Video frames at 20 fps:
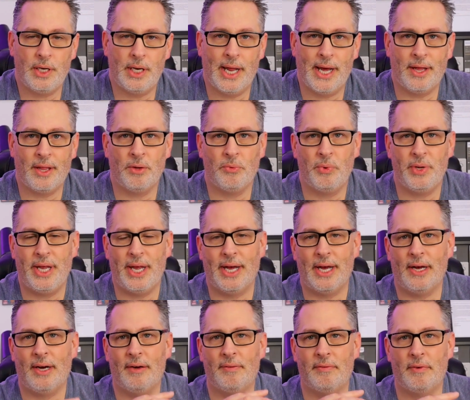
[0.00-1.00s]
Now that we
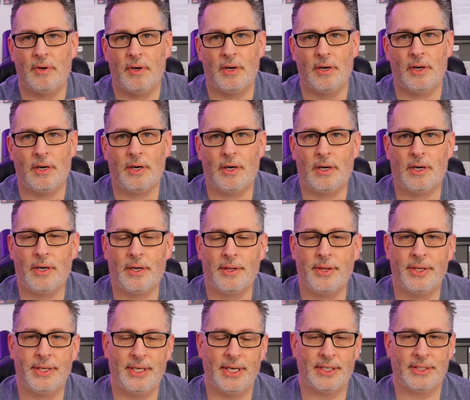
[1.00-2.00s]
have
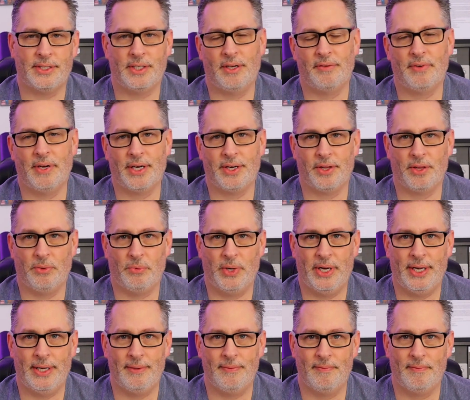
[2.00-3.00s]
all the tech stuff out of the
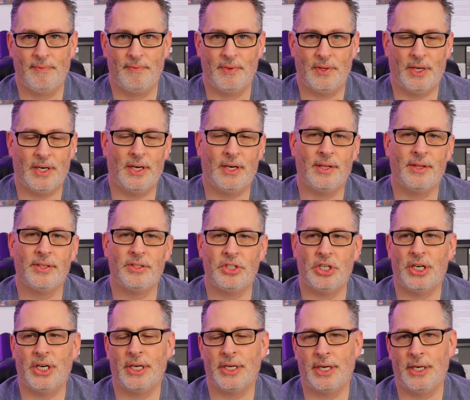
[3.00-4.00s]
way, all the
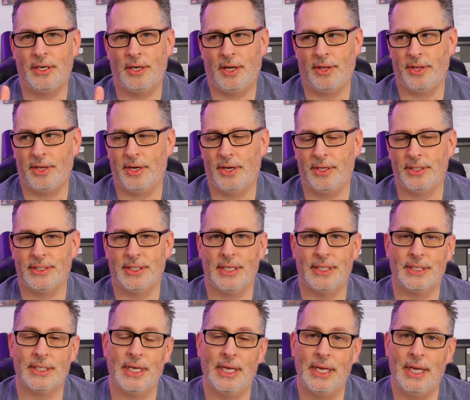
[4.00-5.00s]
jargon, all the
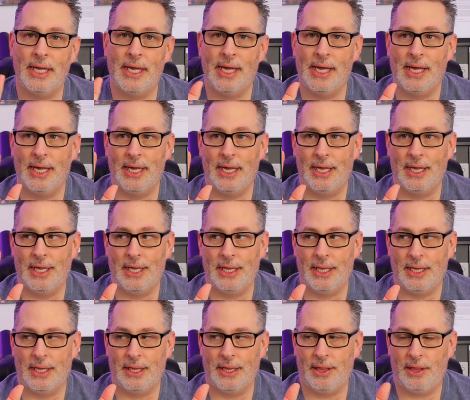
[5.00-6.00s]
nonsense,
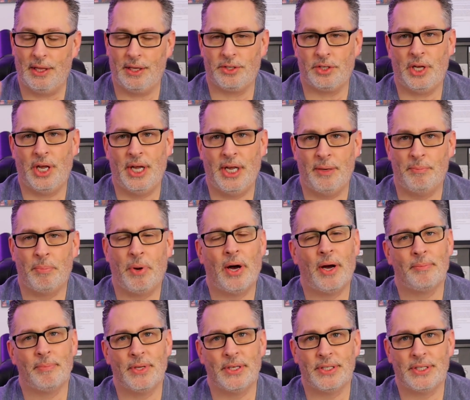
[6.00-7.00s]
let's go ahead and
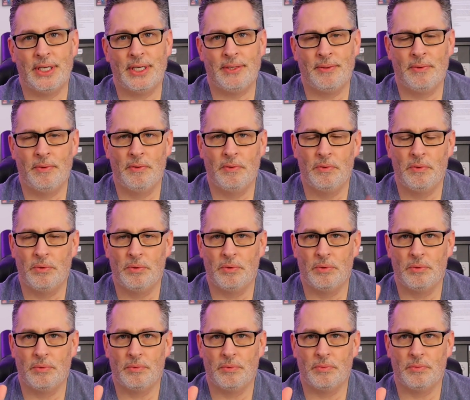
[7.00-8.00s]
pop this in.
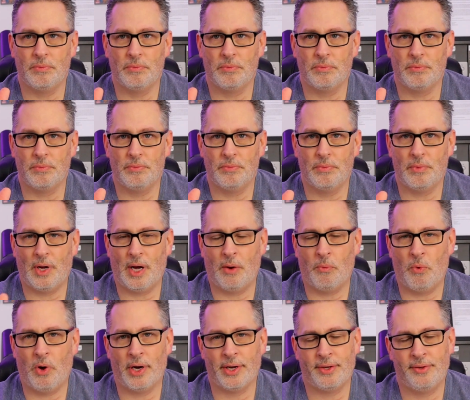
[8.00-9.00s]

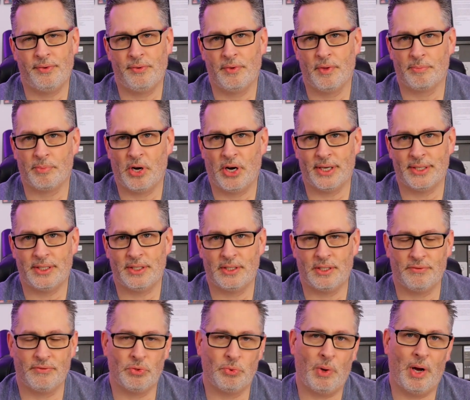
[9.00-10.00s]
I'll walk you through the
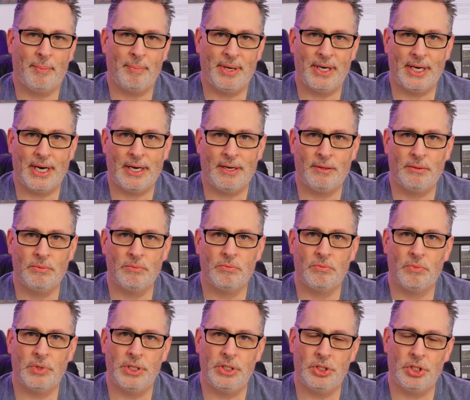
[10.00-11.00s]
process of swapping it out,
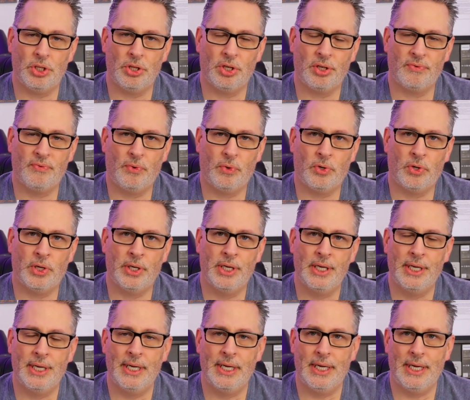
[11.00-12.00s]
what you should look
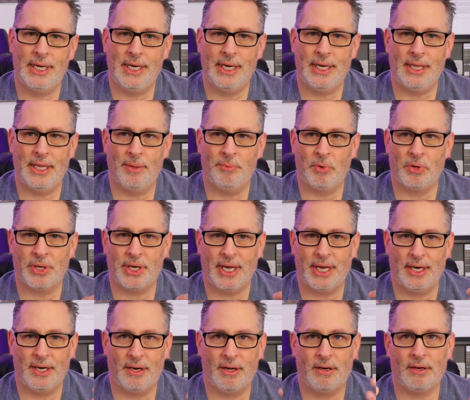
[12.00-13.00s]
for, and then we're going
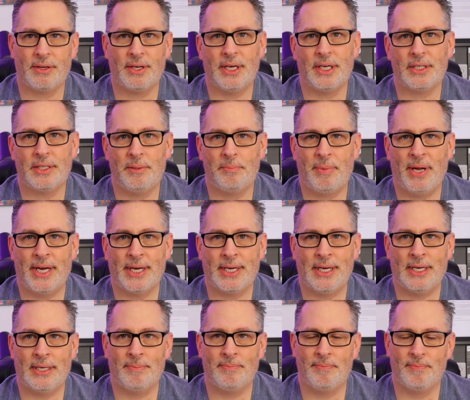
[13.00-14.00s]
to get it all connected
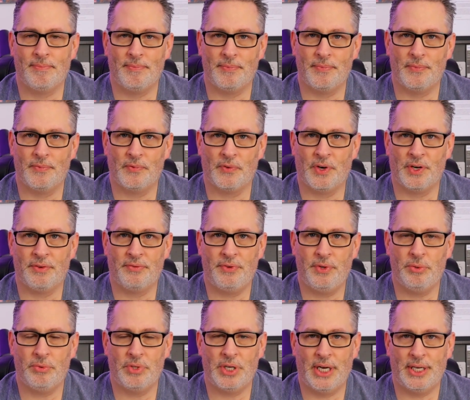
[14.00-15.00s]
back up, run a
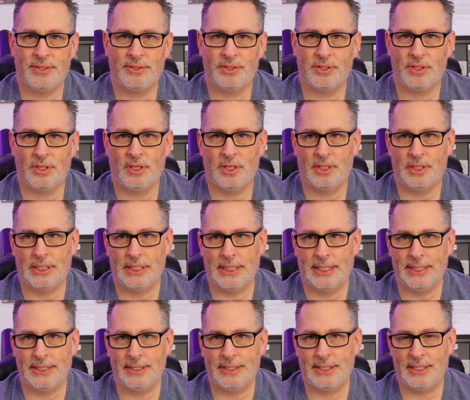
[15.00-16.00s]
few tests
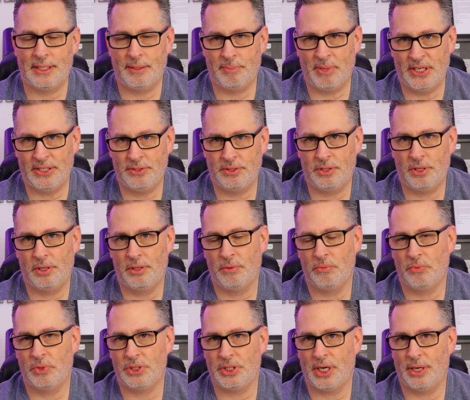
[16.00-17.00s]
on Cinebench,
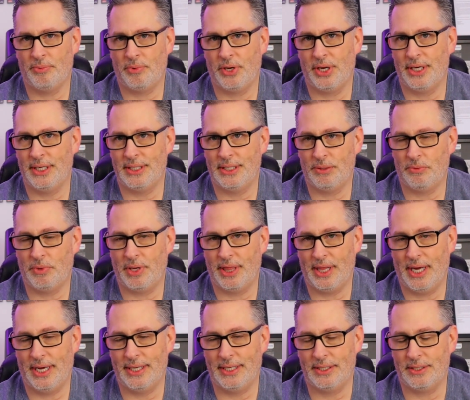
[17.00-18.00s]
which I will get into
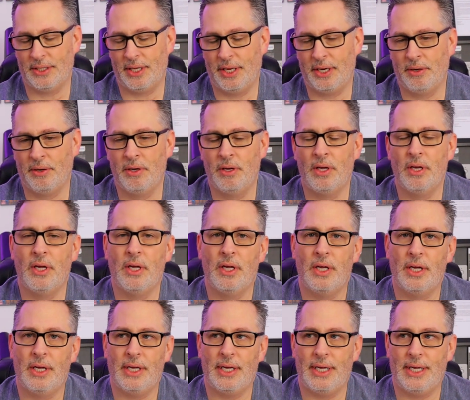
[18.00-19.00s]
what that is later,
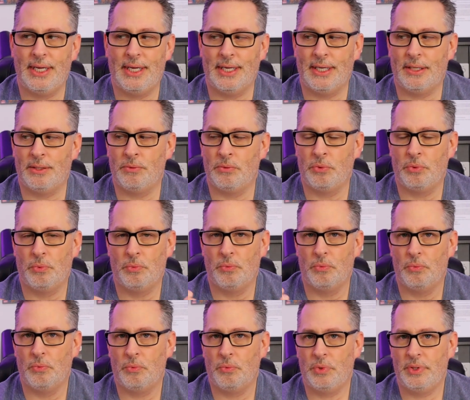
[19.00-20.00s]
and
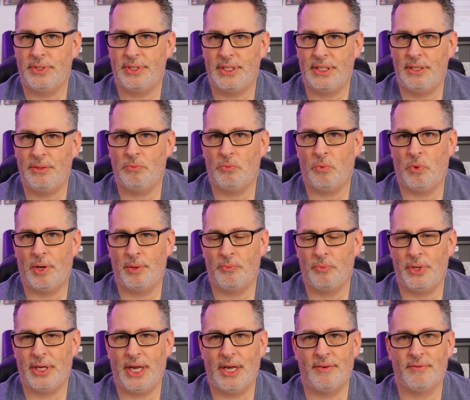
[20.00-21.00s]
we'll see what
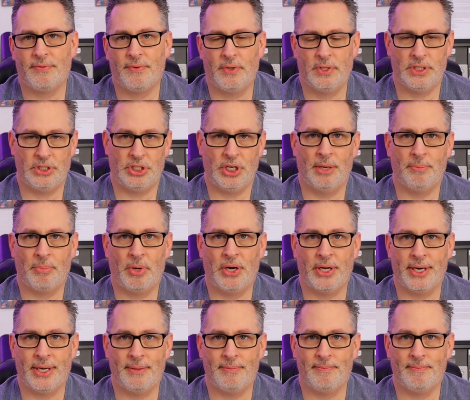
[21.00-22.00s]
we get for a jump
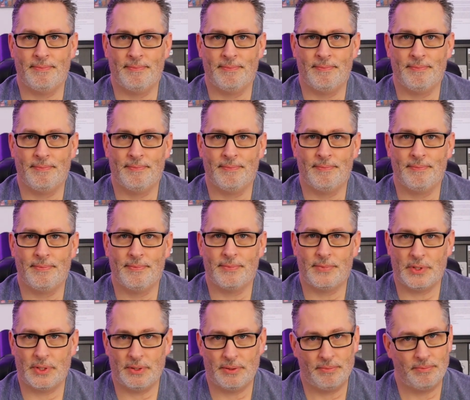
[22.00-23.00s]
on it.
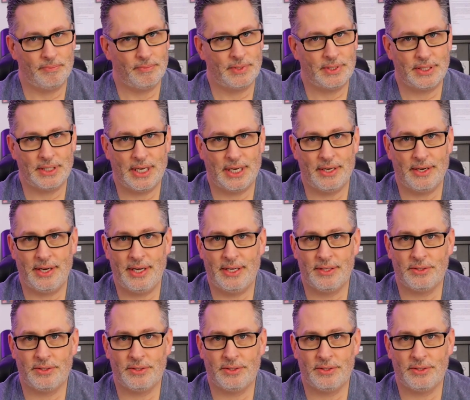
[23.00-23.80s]
So let's get our